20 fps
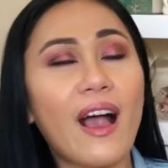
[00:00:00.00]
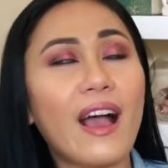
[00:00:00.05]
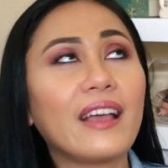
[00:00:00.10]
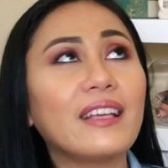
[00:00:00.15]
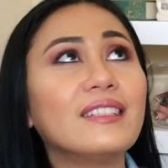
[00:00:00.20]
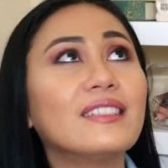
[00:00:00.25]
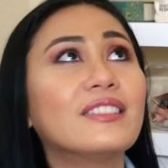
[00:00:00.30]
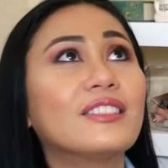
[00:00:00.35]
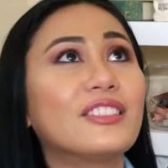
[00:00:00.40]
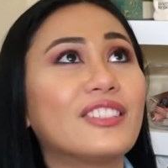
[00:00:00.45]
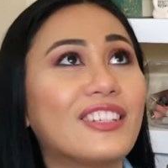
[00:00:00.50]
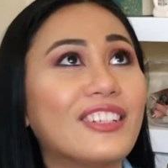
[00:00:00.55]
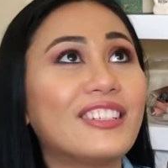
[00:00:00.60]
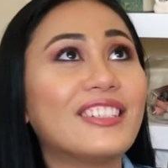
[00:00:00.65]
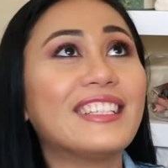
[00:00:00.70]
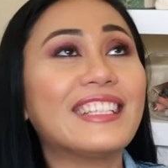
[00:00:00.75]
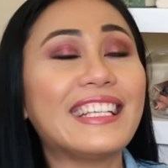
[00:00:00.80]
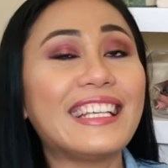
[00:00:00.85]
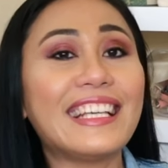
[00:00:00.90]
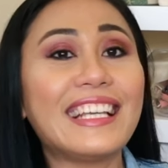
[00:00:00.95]
I
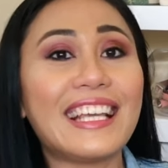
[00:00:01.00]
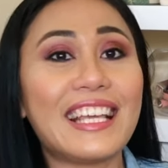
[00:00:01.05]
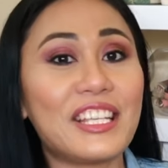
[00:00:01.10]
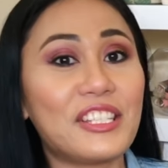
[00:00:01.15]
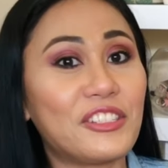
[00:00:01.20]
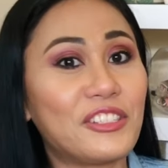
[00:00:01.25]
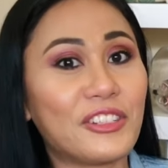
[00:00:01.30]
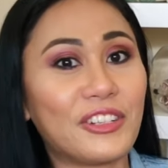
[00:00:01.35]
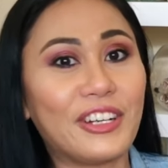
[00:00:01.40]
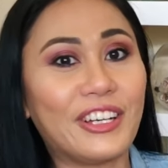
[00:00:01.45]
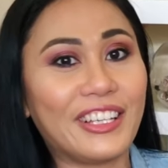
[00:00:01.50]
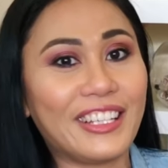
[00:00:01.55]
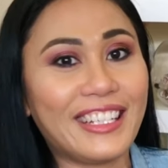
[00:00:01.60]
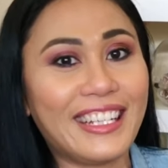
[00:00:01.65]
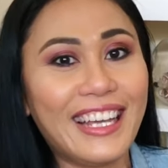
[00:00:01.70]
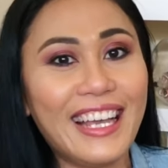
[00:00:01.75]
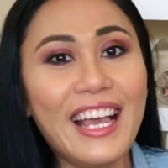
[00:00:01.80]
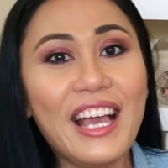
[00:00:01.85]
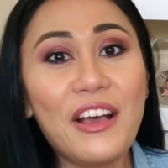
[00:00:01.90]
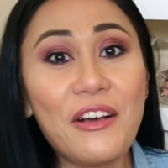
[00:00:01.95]
certainly enjoyed
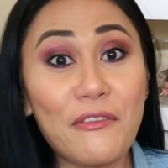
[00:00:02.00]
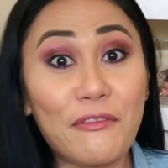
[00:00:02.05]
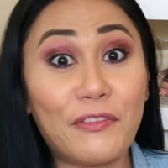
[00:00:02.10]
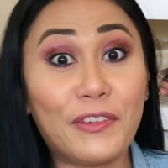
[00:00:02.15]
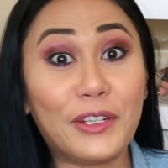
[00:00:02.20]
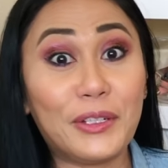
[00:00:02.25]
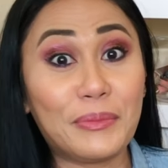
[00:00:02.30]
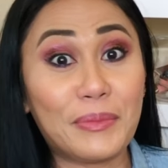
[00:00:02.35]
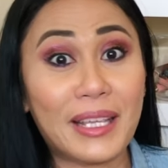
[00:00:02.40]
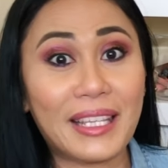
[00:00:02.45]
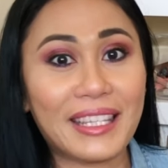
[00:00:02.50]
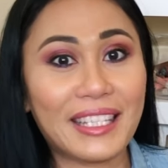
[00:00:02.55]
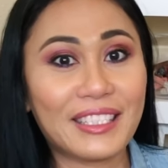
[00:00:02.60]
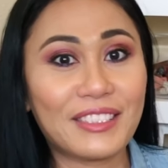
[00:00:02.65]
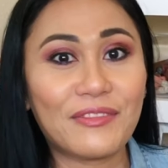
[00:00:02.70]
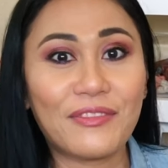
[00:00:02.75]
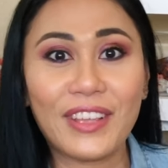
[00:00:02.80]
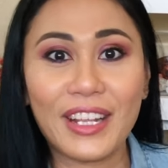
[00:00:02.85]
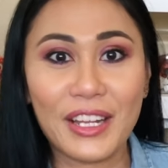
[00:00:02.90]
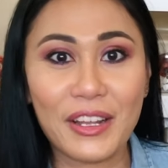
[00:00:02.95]
filming
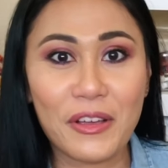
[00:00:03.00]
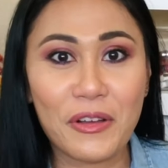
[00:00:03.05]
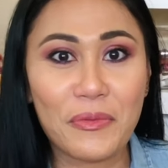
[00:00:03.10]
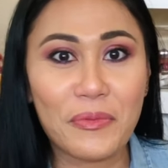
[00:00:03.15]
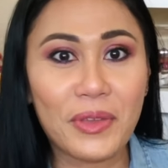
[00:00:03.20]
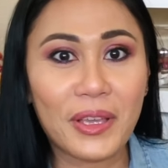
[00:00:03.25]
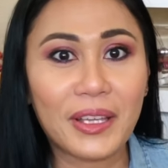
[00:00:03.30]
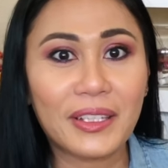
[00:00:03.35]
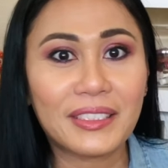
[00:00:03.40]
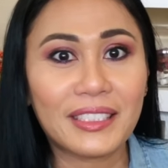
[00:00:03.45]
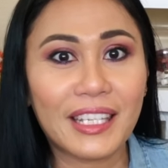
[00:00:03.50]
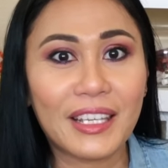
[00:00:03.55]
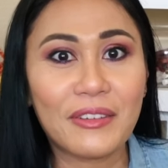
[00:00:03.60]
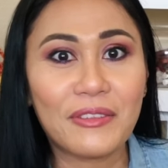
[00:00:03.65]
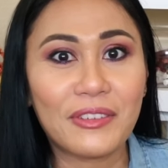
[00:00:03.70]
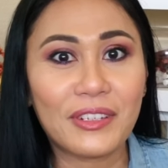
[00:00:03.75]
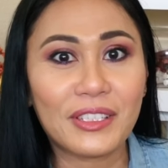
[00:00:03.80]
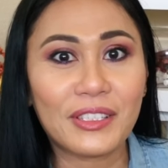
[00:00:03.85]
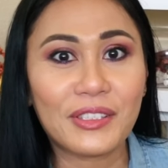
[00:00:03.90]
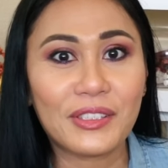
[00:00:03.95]
this video because it
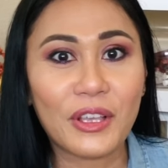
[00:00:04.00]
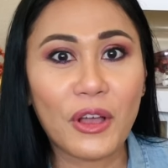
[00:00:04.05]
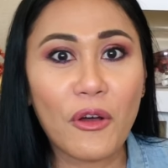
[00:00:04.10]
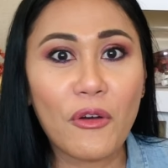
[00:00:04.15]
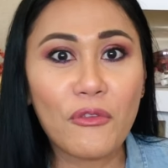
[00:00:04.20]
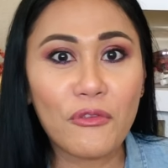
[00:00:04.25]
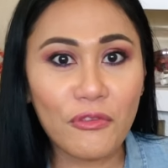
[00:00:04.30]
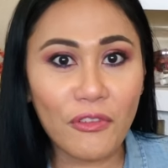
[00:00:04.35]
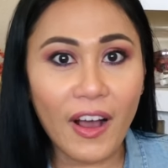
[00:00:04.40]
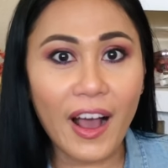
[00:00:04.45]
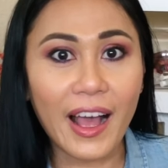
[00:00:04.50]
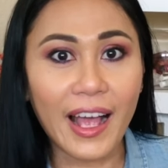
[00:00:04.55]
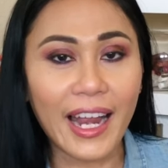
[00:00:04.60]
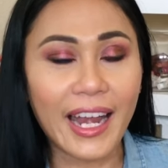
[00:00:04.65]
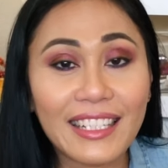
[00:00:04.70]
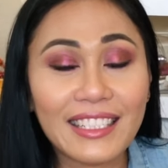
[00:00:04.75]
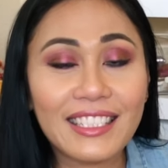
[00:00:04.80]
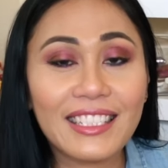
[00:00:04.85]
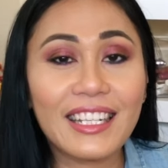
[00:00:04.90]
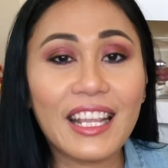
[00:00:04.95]
was so
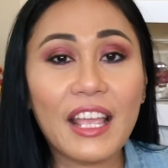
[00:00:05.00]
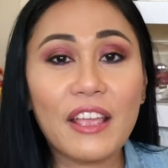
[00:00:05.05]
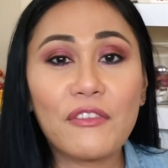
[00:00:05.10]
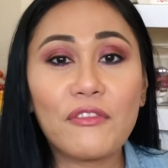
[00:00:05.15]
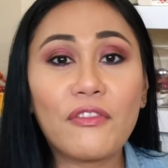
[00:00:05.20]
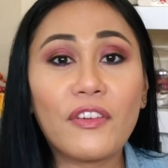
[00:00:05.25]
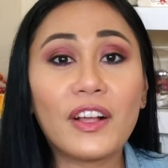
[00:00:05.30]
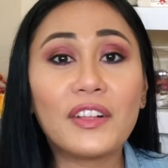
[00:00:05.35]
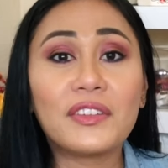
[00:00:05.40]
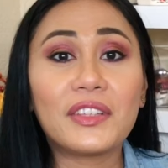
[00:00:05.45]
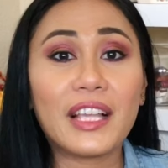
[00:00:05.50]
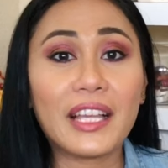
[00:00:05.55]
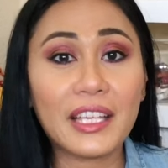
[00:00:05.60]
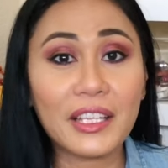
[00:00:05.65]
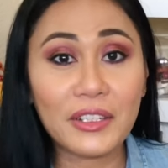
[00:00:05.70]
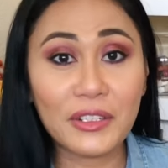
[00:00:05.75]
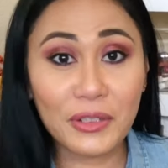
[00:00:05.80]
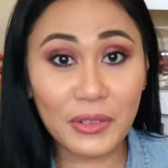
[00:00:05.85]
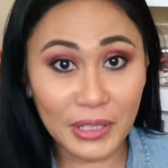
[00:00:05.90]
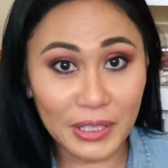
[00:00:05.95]
fun. Today felt
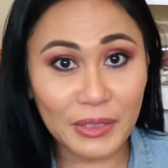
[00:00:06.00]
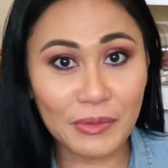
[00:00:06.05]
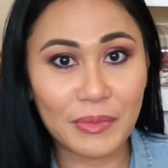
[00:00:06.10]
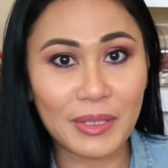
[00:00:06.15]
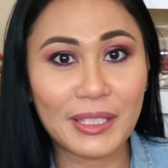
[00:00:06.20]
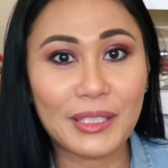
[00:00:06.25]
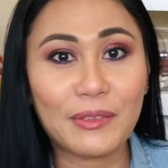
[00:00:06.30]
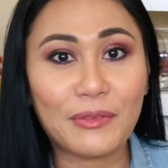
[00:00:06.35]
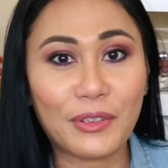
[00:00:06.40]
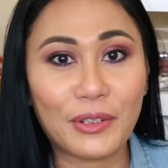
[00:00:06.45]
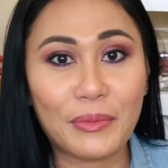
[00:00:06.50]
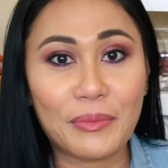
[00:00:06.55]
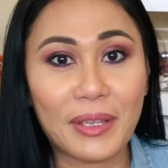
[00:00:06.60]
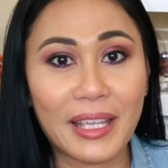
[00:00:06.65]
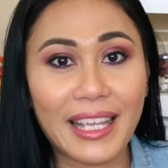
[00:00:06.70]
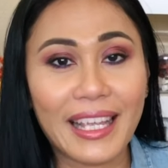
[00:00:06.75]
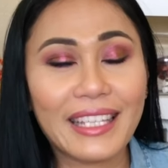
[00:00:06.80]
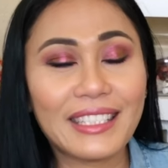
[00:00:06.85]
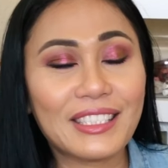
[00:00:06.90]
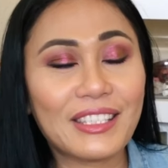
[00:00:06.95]
like Christmas for
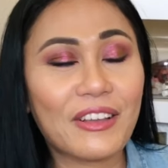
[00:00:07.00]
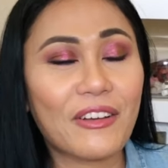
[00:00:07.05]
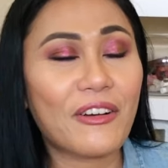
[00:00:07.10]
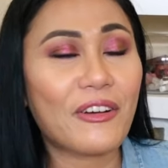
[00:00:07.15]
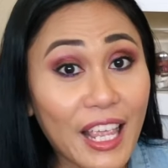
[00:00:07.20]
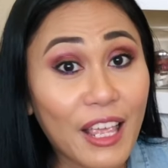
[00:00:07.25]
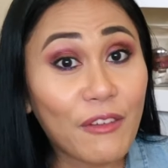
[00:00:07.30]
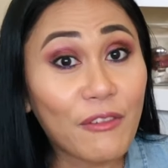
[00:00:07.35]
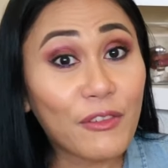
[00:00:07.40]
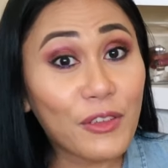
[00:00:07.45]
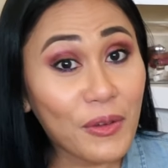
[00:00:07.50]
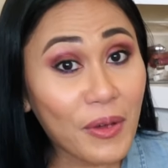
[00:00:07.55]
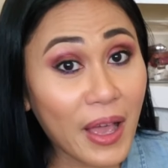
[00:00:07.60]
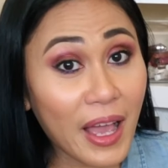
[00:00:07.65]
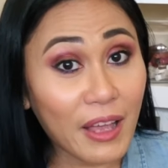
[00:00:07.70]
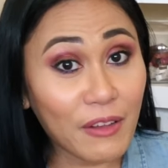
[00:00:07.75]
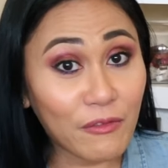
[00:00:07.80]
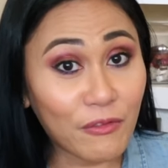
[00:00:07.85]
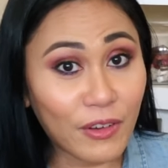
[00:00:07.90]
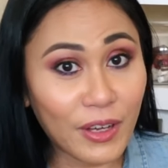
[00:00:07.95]
me. So if you
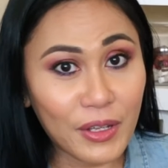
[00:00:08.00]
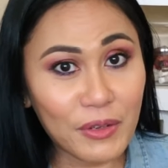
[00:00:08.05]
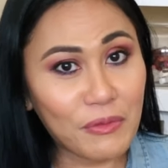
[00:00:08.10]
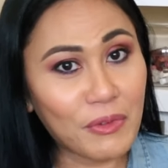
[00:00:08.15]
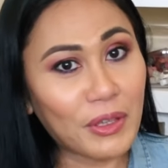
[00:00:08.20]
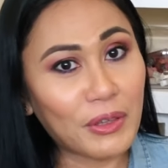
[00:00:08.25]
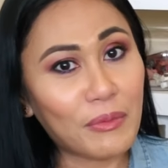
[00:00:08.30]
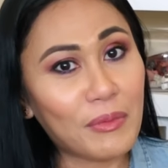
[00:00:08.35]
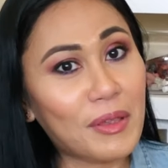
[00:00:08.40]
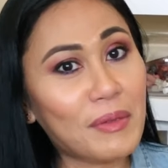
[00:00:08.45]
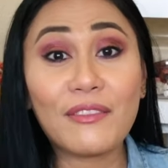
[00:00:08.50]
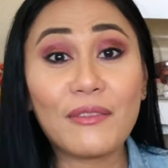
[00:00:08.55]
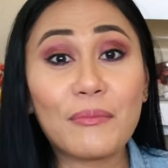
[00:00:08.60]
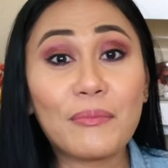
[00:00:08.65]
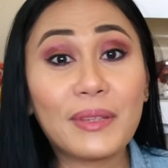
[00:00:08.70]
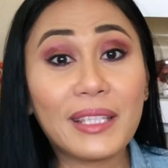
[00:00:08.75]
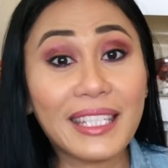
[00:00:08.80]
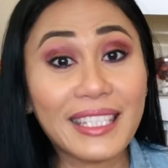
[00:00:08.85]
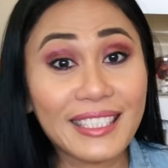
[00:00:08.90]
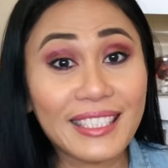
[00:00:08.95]
had fun with me,
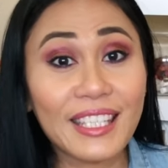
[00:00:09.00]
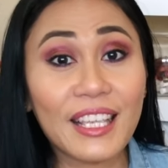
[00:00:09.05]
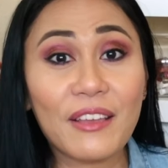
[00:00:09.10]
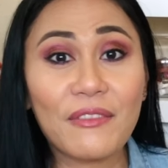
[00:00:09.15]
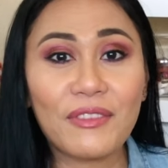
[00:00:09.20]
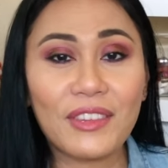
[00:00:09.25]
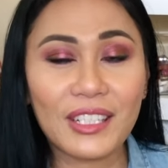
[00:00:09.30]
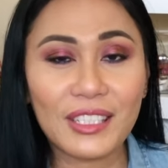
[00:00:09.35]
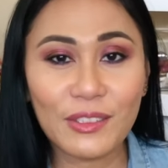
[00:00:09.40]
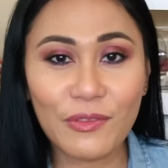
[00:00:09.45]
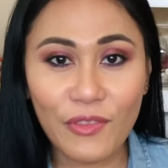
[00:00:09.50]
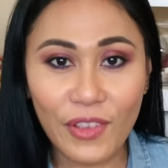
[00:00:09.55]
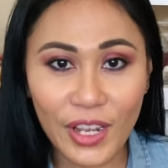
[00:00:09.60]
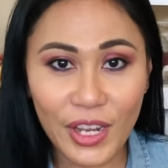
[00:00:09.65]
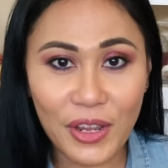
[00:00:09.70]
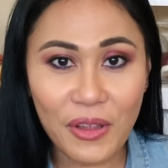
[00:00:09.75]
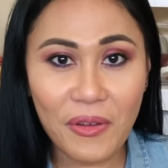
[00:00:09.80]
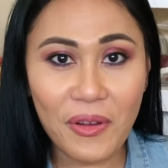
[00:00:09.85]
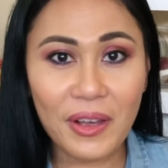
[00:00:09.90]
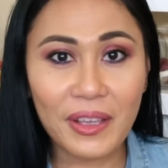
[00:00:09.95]
please give this
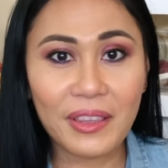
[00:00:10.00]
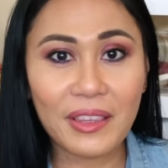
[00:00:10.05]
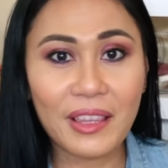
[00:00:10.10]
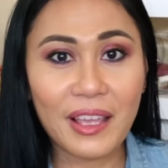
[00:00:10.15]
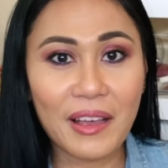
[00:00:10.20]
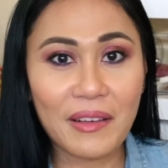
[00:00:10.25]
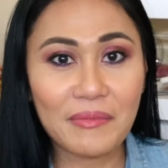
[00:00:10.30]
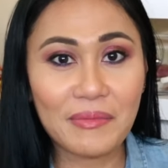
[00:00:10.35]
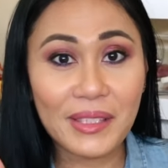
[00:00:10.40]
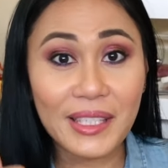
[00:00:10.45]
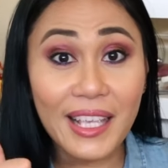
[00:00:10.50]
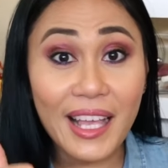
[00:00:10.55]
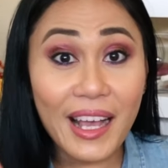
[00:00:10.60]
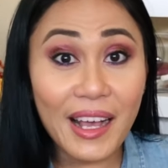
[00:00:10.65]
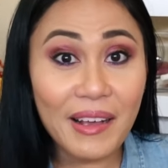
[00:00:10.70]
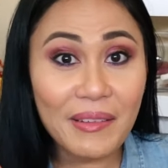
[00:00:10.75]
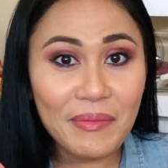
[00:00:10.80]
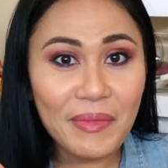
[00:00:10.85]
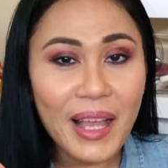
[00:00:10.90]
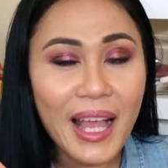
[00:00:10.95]
video a thumbs
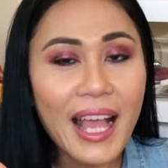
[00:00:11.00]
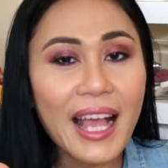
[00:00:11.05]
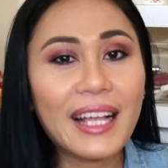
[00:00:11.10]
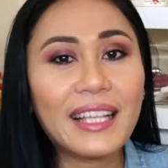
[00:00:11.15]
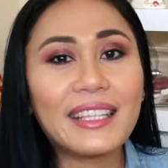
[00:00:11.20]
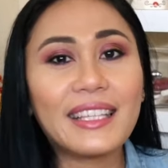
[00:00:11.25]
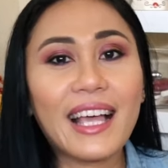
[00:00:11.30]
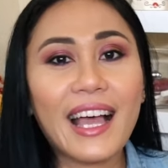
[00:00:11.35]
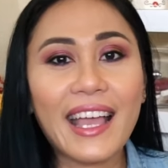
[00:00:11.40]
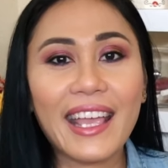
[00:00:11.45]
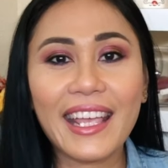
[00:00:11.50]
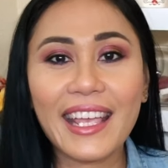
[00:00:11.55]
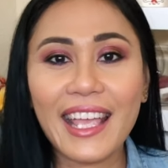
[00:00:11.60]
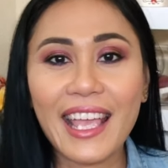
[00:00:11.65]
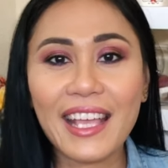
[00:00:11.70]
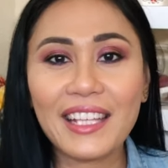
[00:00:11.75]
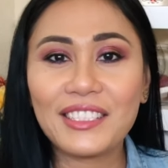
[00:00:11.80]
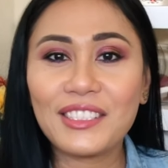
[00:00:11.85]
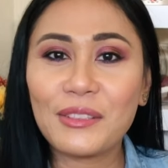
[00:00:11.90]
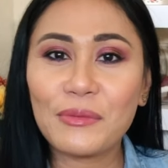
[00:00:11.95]
up like
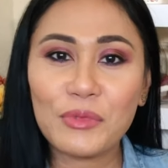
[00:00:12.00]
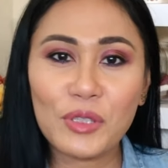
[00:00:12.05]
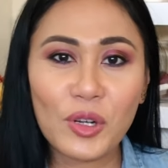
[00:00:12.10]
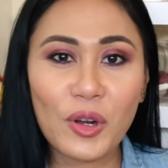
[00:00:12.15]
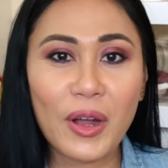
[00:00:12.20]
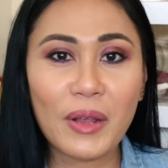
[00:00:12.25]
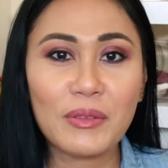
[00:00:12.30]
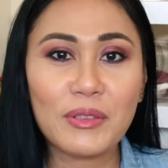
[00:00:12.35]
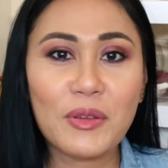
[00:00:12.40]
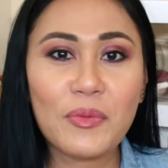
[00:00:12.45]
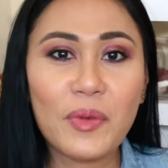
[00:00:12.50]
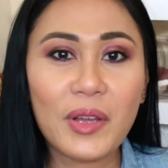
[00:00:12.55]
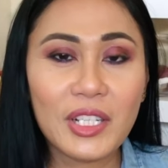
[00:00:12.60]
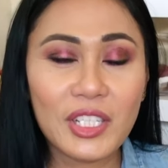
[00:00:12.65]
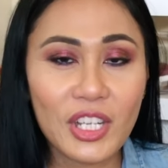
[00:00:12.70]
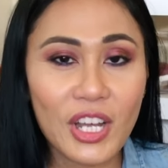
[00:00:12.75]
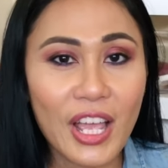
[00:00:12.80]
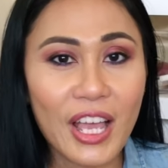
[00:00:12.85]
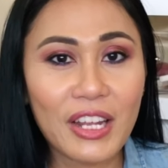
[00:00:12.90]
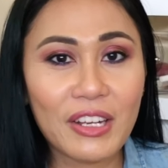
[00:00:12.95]
and subscribe to my
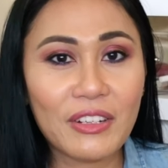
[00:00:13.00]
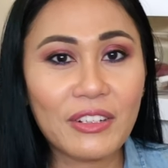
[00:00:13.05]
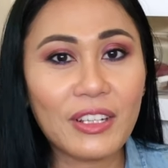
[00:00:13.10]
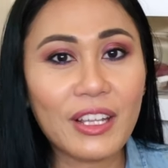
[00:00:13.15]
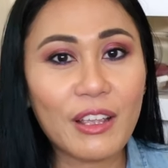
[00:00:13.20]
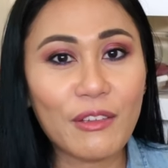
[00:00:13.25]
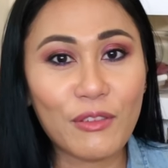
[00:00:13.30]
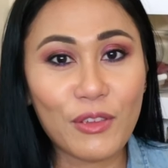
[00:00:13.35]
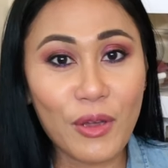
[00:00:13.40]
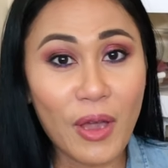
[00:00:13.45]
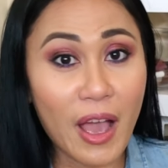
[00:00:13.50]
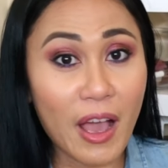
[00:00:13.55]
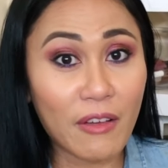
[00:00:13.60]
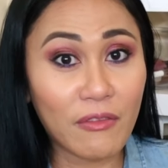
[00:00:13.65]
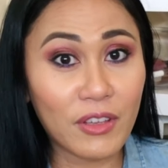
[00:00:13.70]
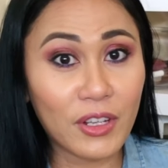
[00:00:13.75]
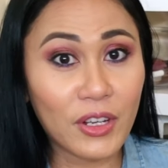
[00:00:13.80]
channel if you haven't